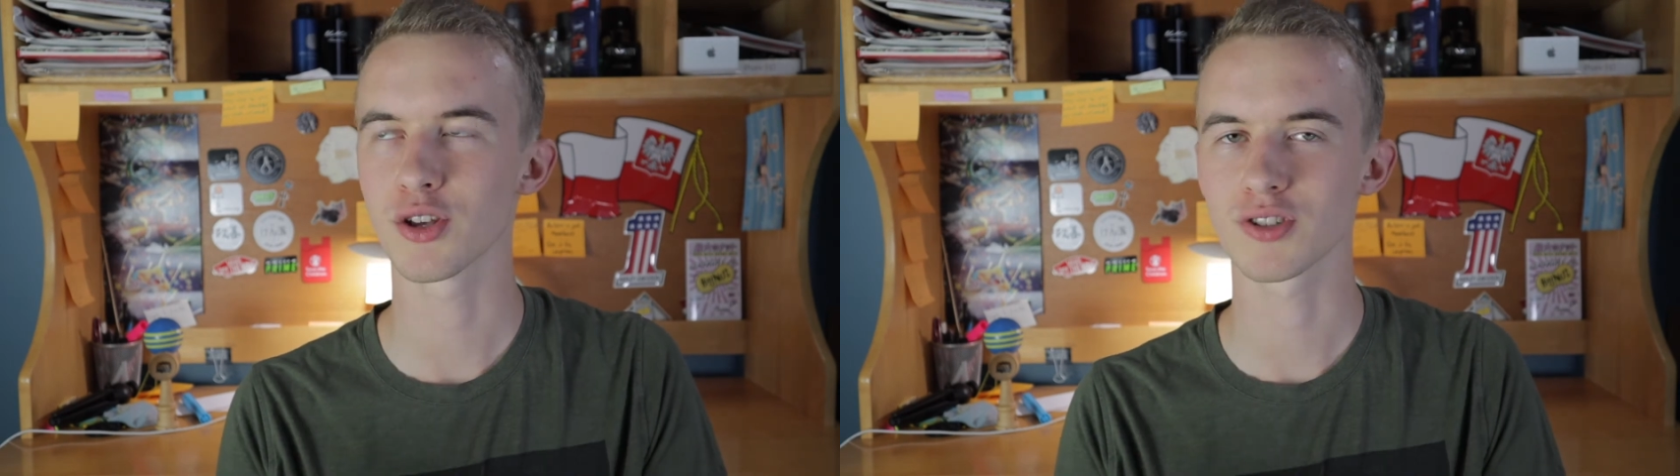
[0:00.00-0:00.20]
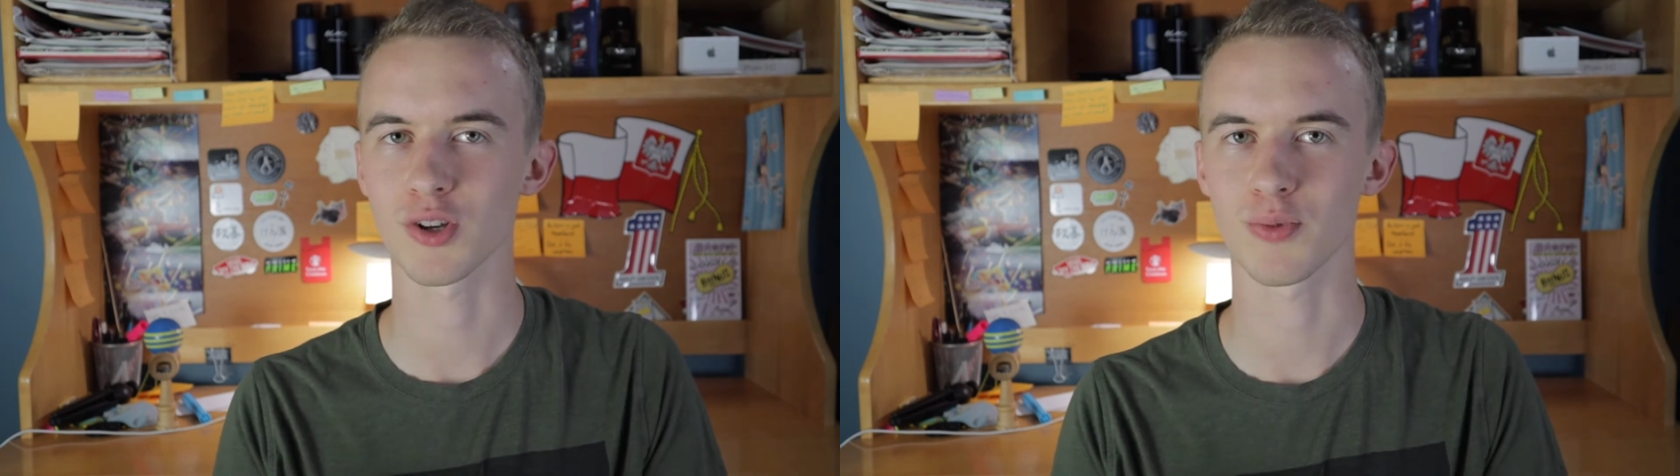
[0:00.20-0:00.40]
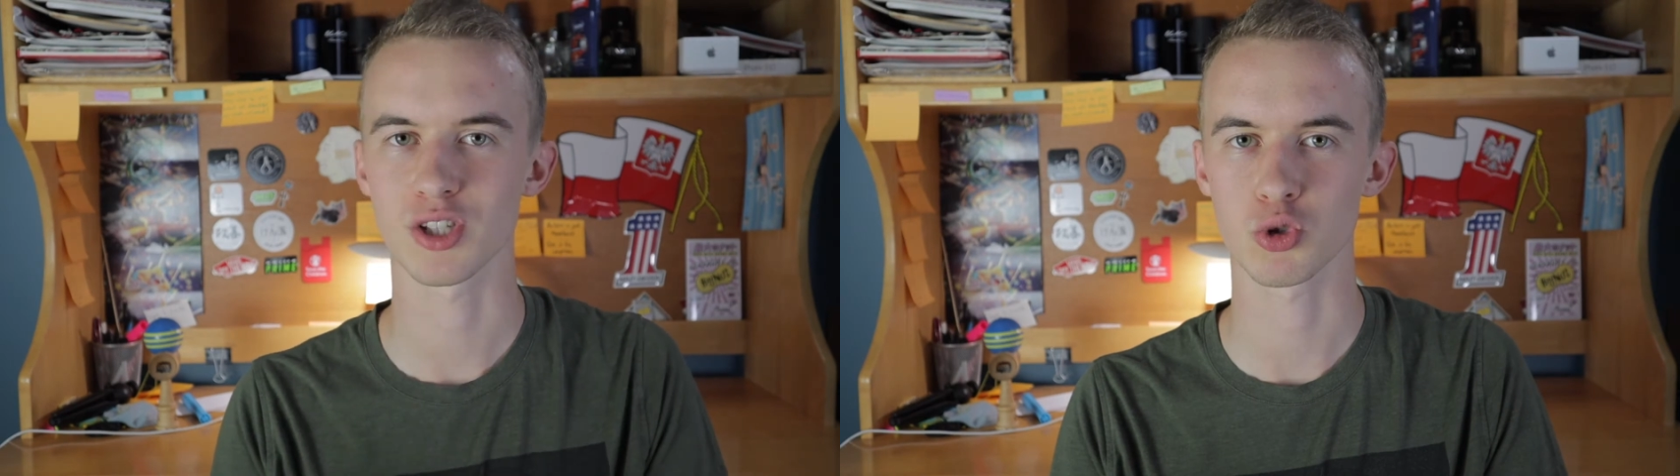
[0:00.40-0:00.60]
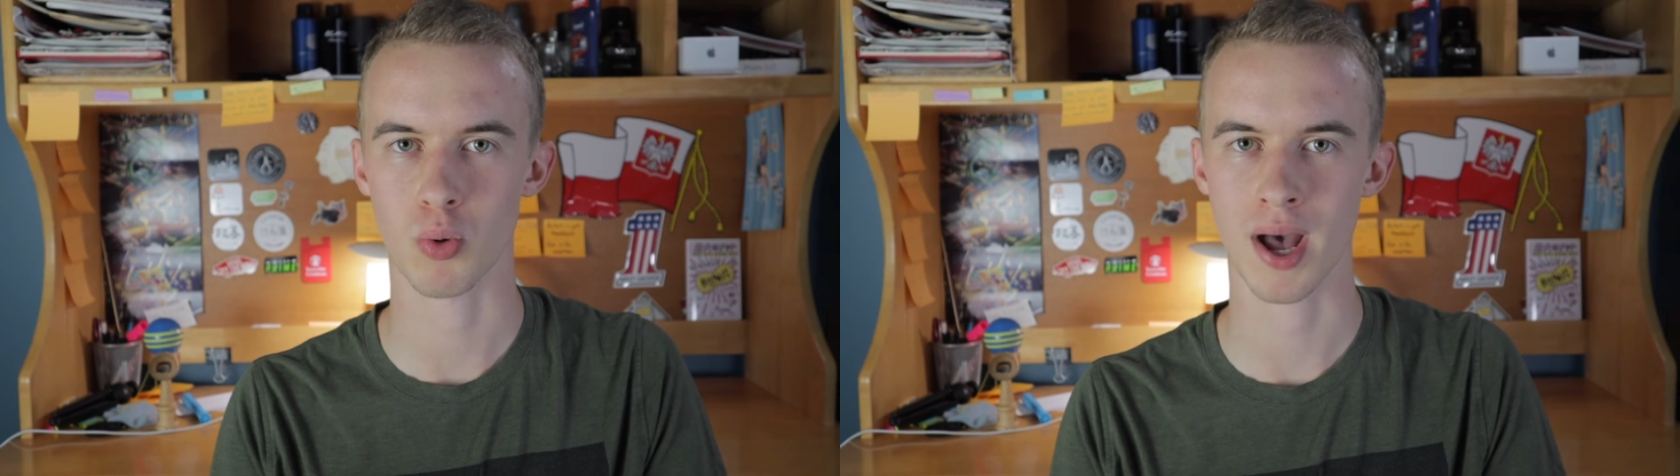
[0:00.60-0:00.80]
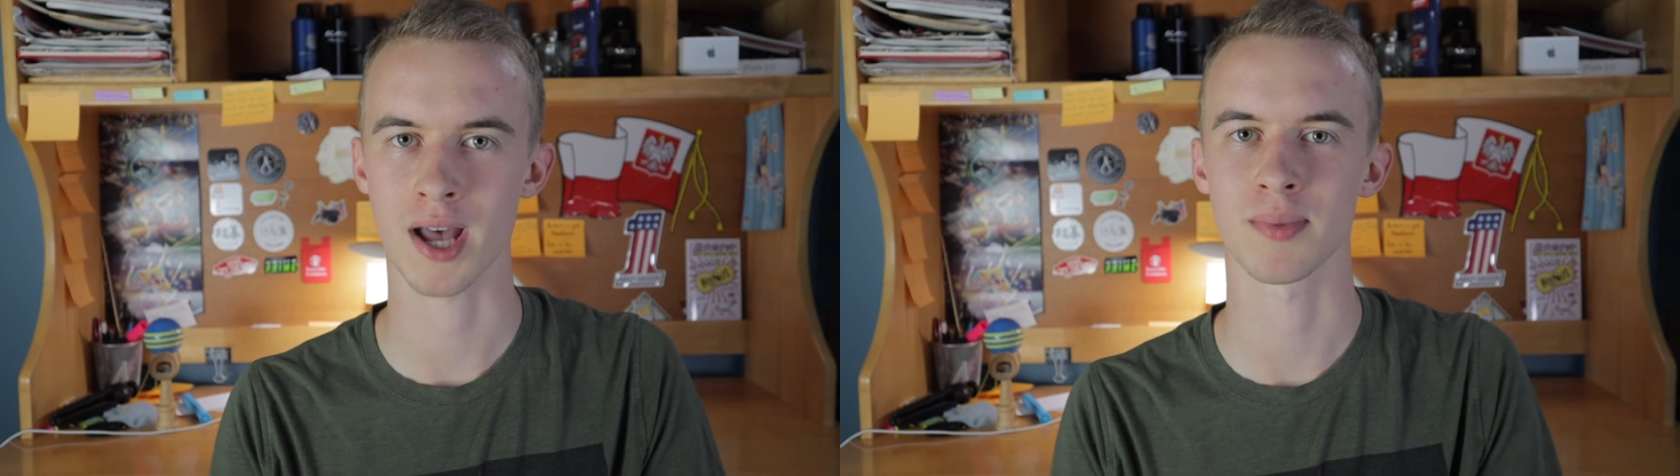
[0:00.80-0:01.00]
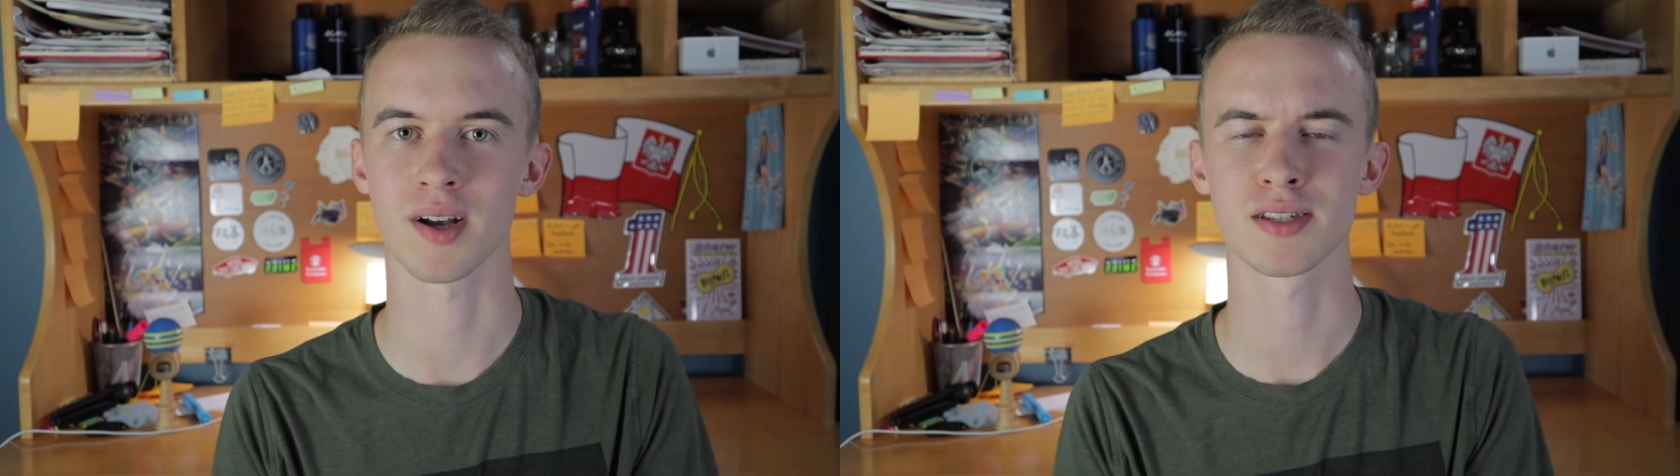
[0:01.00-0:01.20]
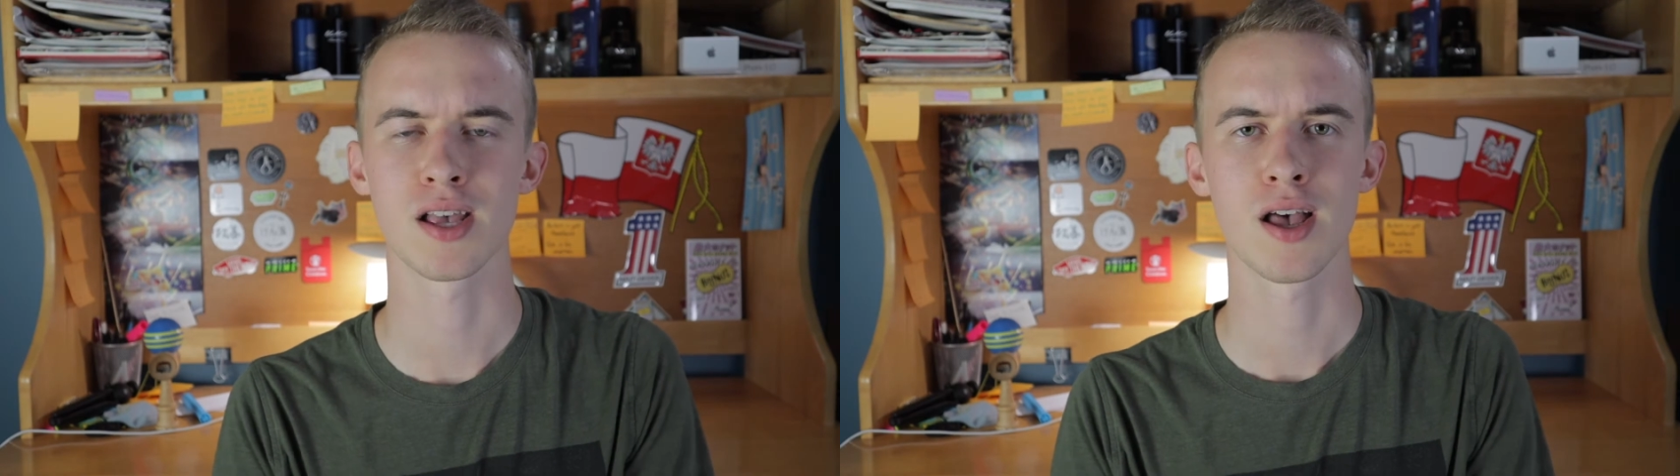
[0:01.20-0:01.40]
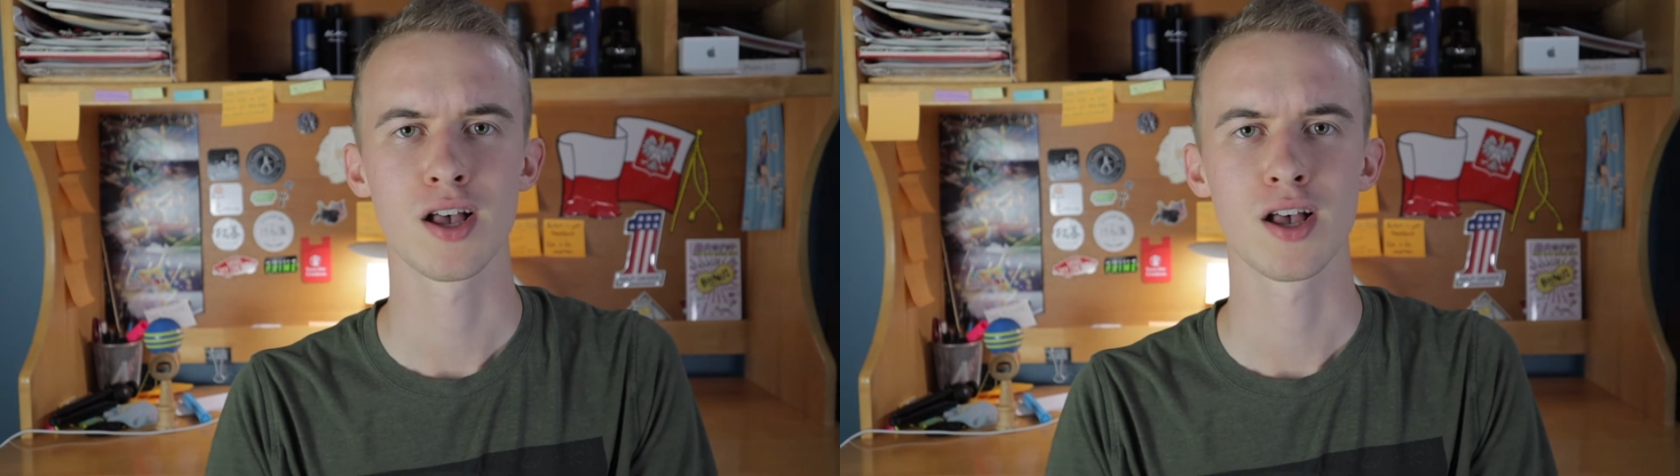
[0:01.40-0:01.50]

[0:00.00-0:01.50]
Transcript: use it with Swagbucks?